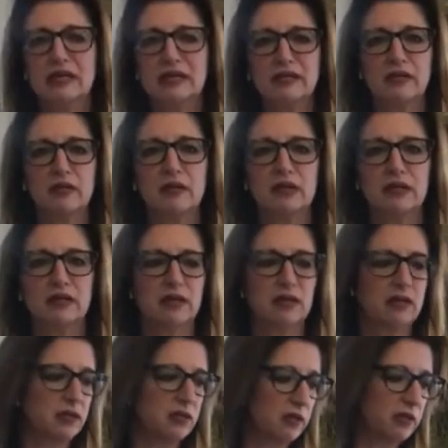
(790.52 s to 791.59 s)
It is
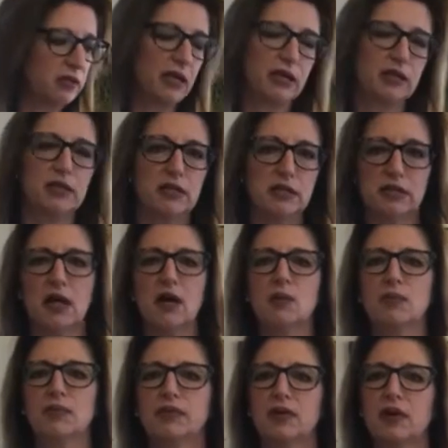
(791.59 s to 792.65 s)
a good technique to
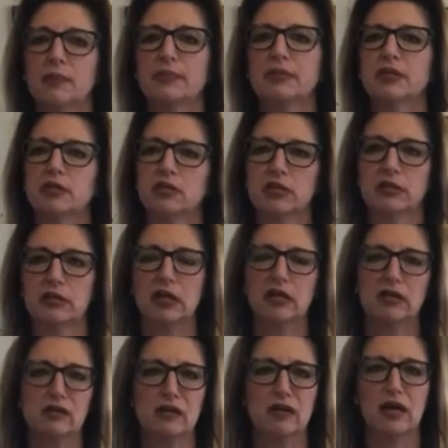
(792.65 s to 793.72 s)
help with the competition
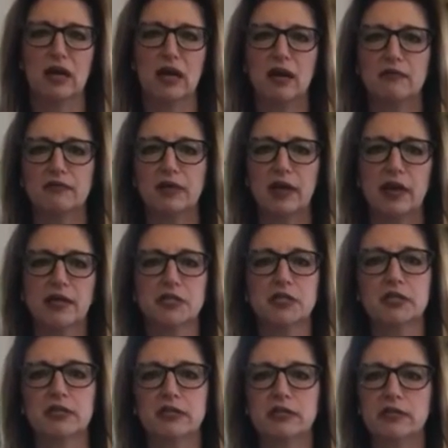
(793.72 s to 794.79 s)
and have the cash
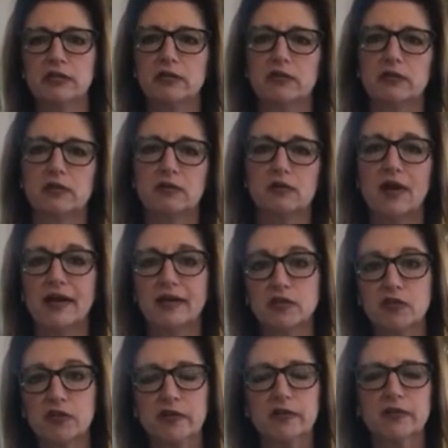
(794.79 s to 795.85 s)
you need to do the little
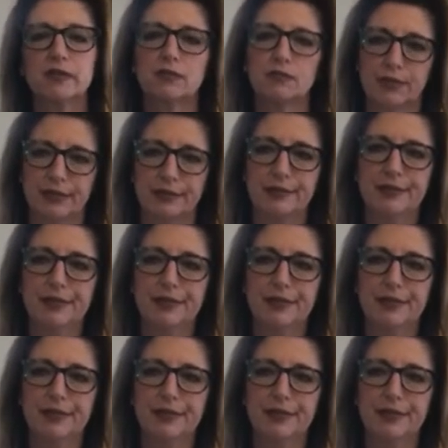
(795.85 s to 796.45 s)
extras to win.